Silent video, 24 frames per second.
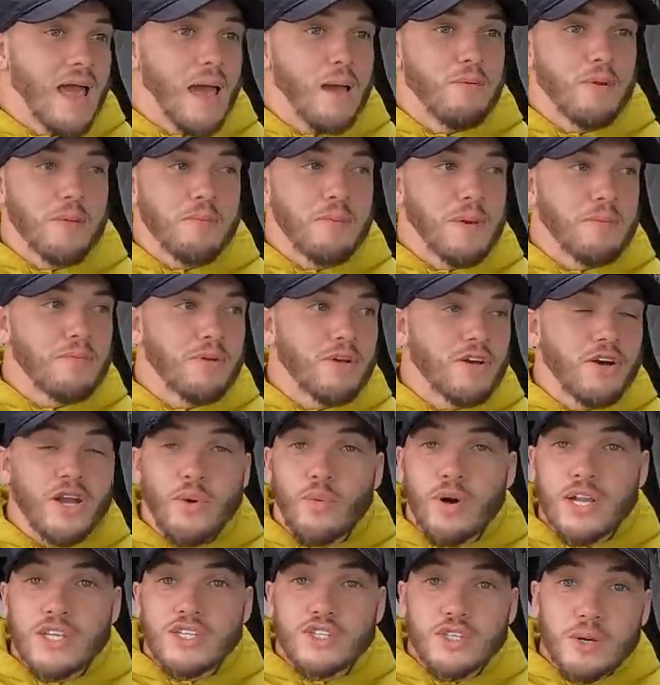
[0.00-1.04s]
how many people are
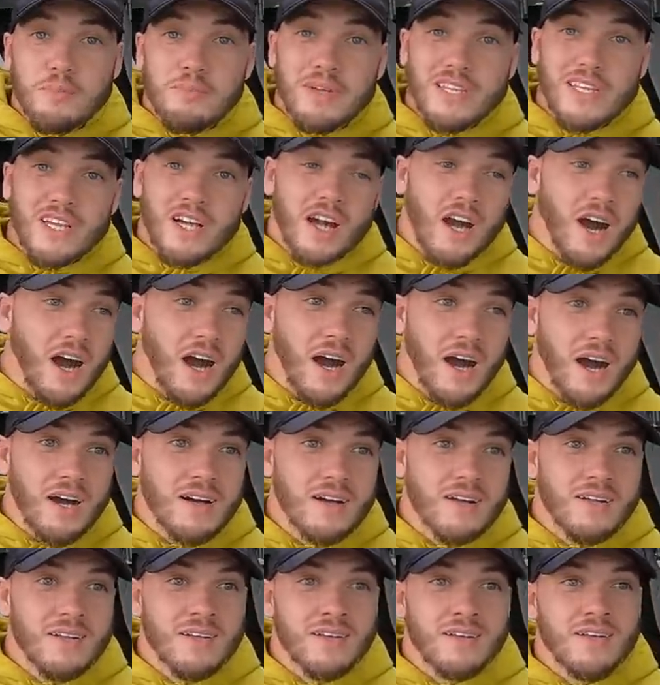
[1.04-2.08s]
gonna wanna jump in the
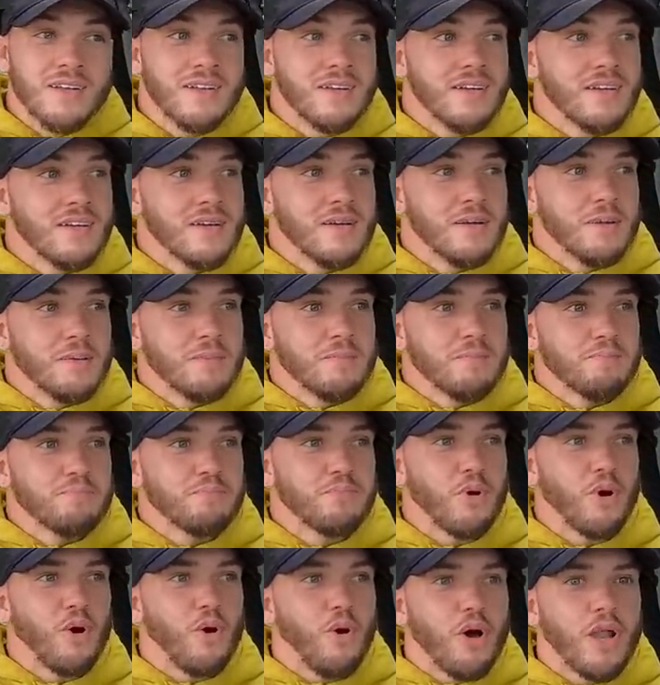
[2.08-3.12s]
car,
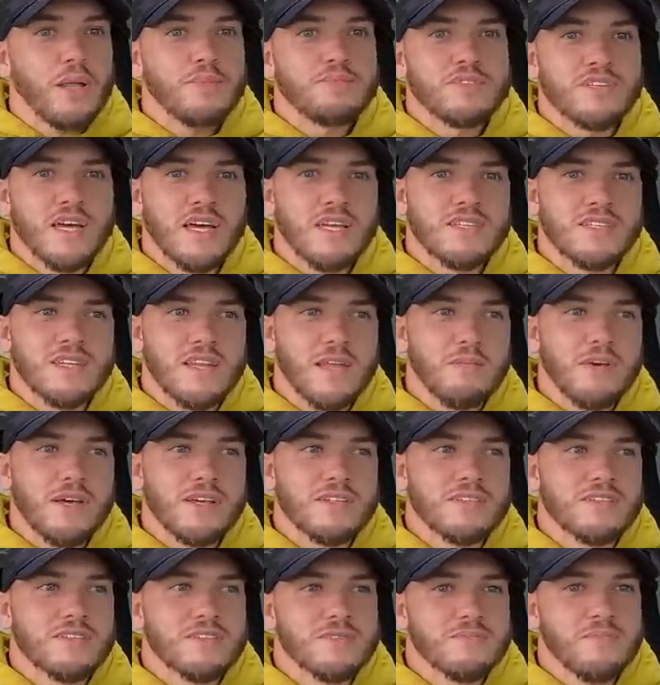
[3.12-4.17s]
but all I'm saying to them
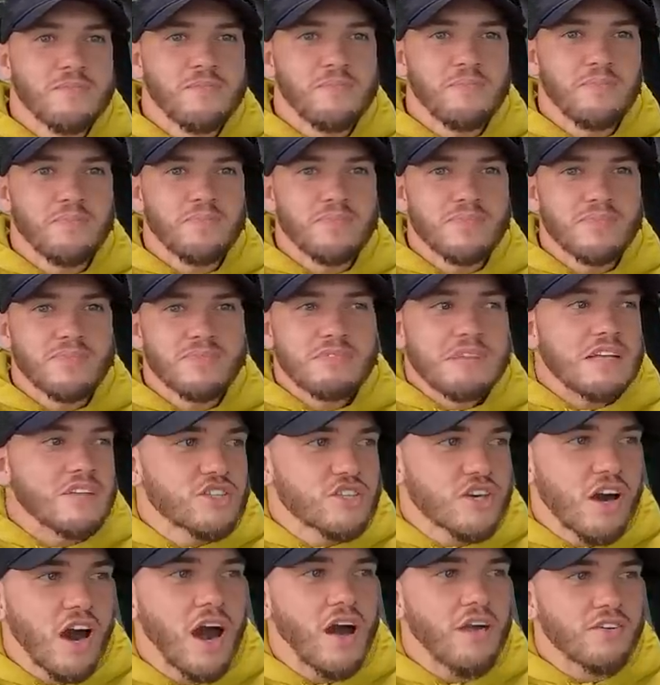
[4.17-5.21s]
is,
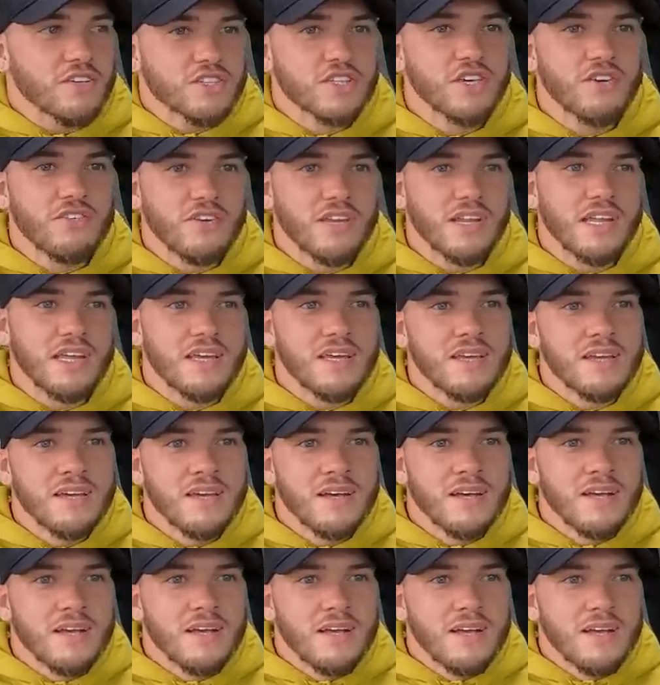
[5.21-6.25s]
this car is currently
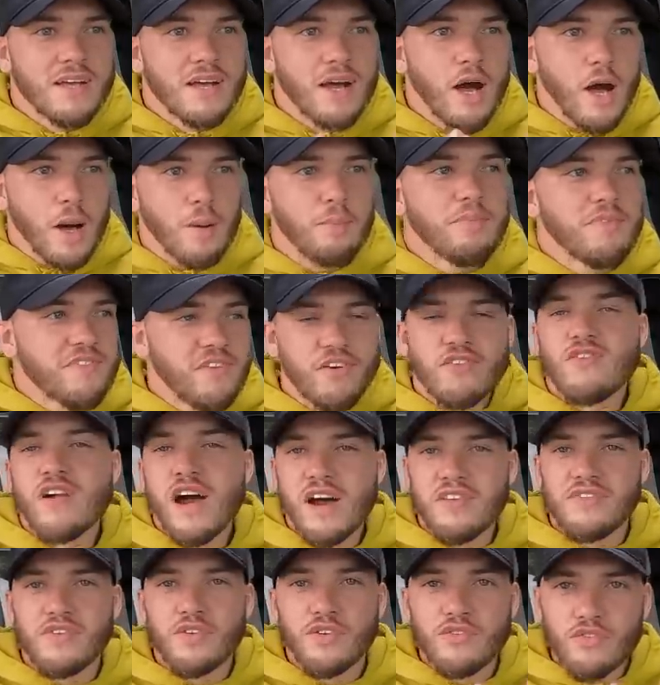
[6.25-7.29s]
up for
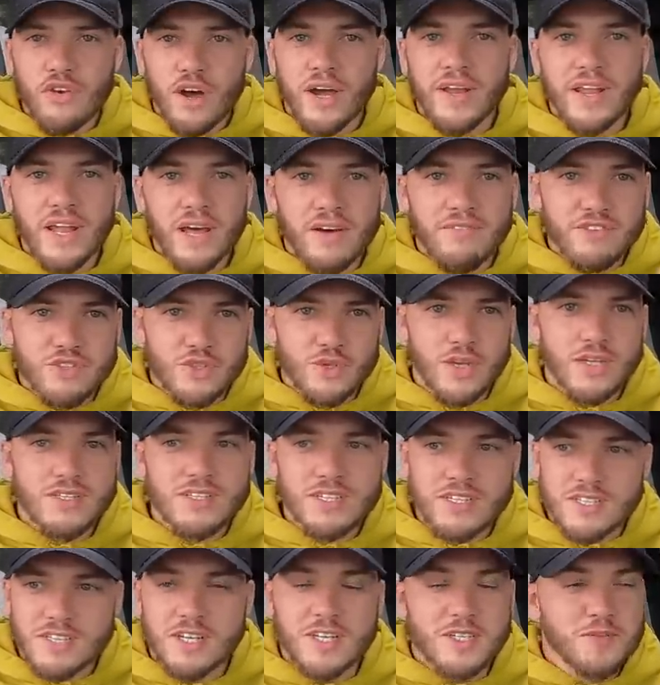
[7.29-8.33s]
raffle right now for
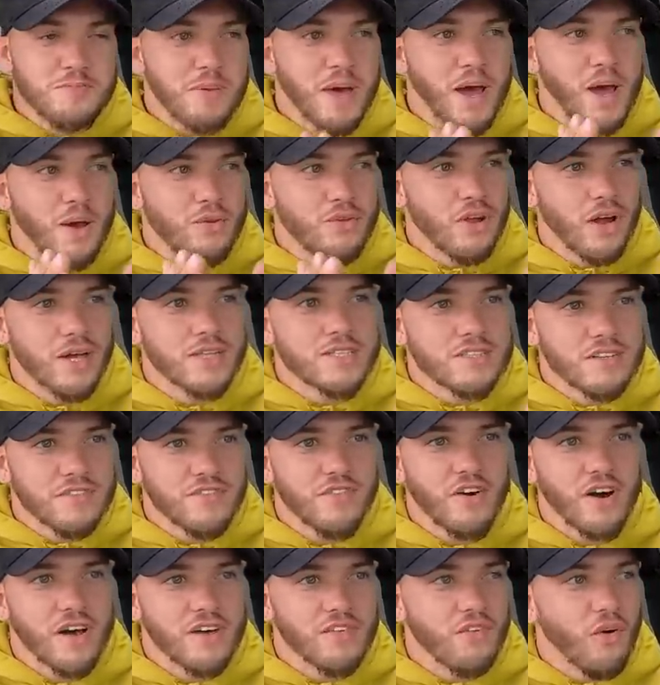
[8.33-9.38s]

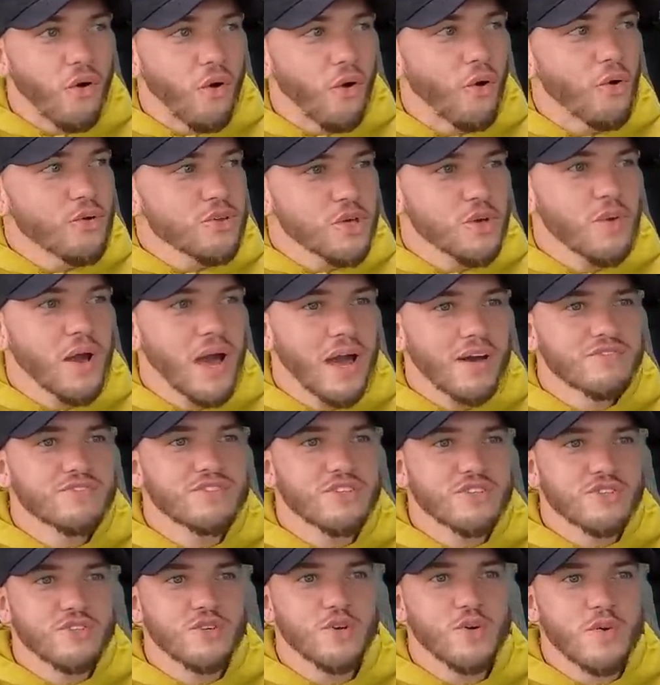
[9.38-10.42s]
£26.95. All you have
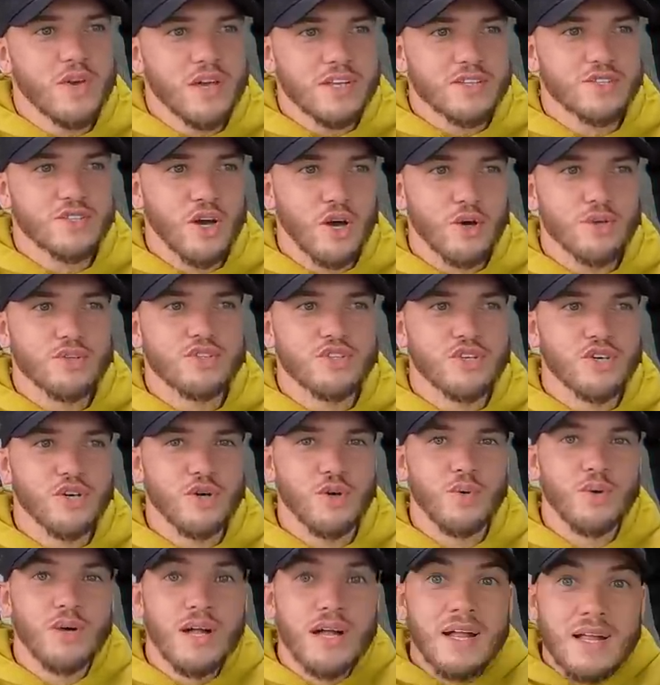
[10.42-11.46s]
to do is go
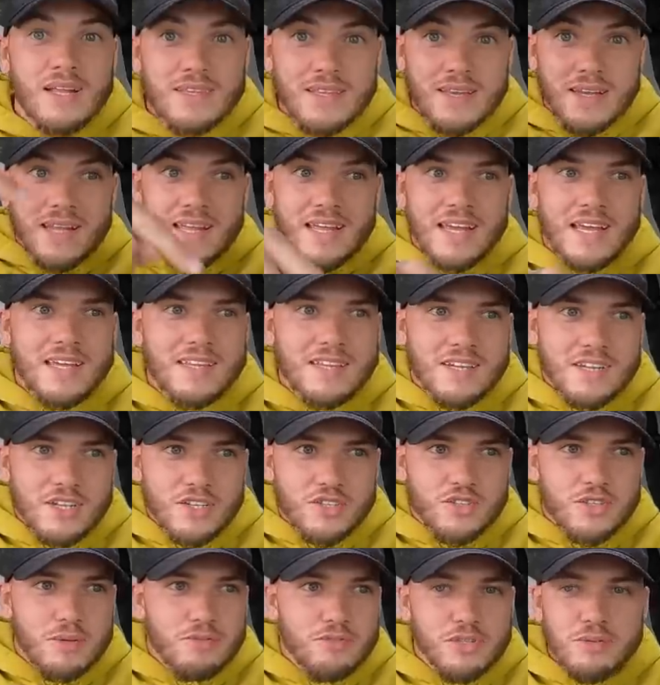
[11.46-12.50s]
to the link in the
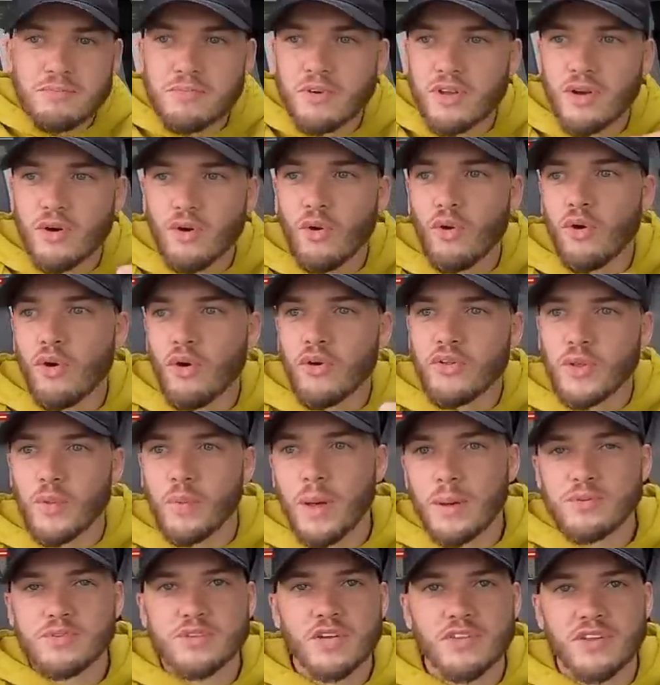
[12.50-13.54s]
description below or the
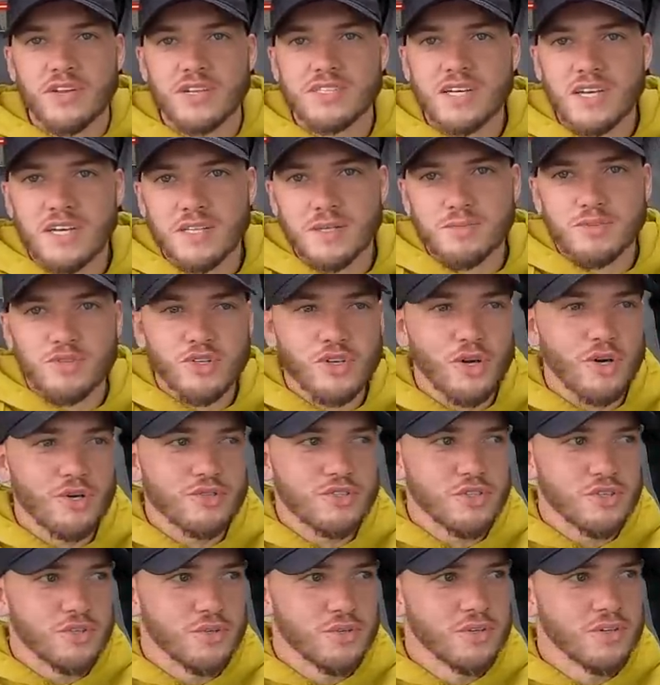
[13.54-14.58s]
website that I tell them to go
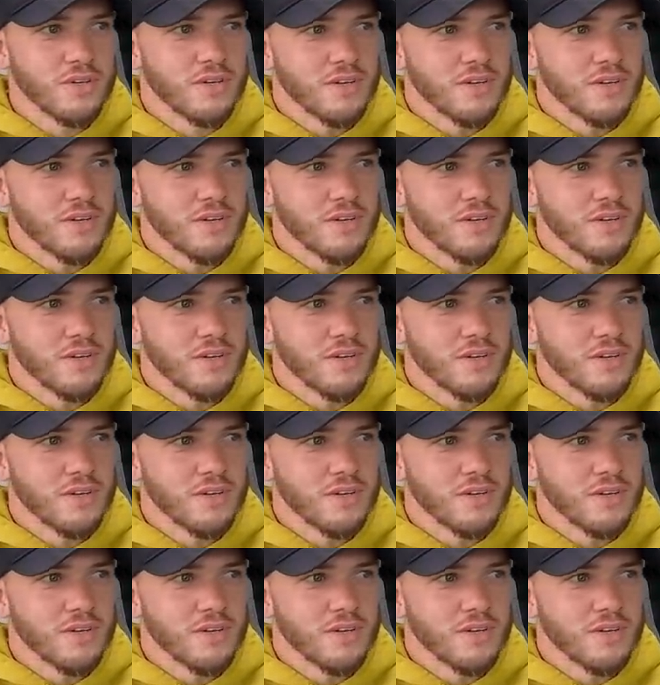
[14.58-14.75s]
to